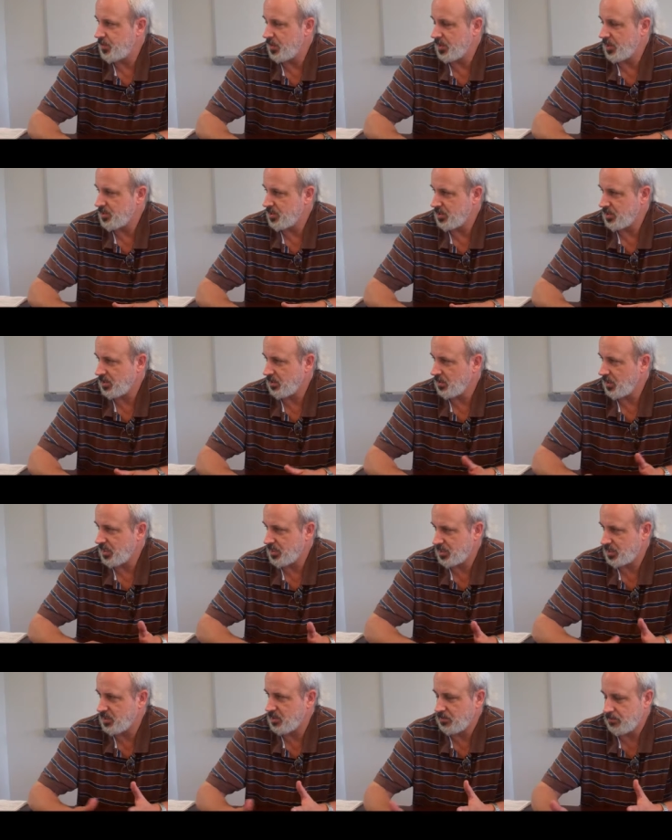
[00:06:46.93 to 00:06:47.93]
because it's a
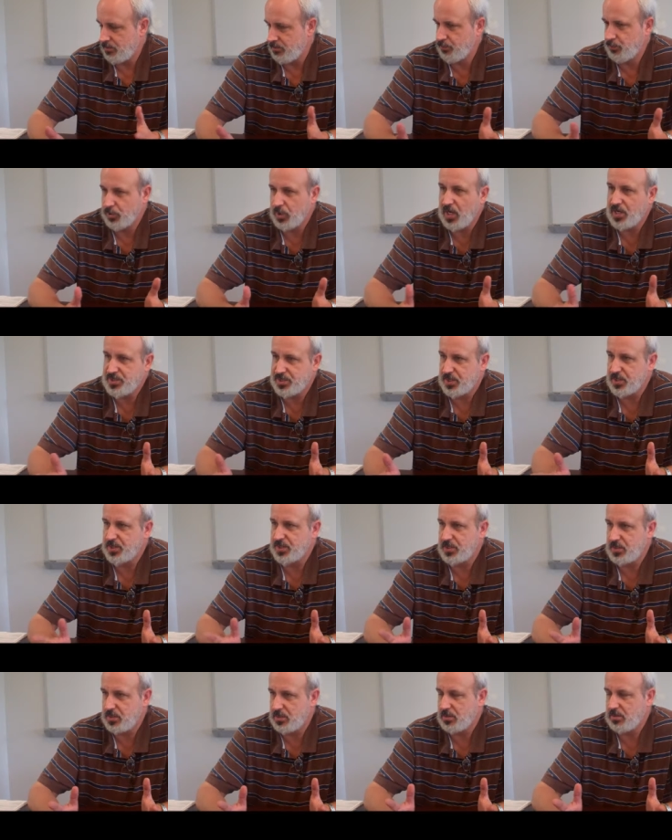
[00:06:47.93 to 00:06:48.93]
less
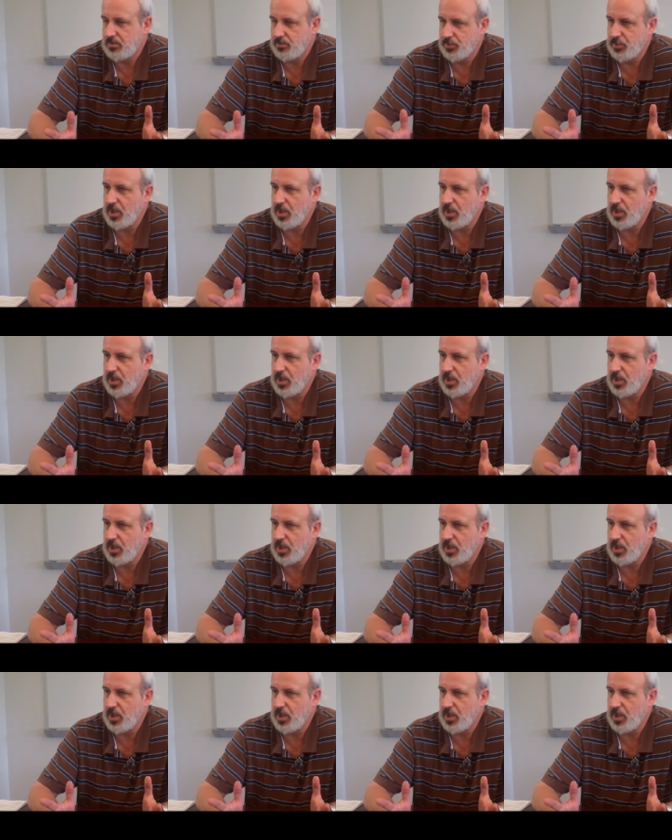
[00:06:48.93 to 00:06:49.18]
processed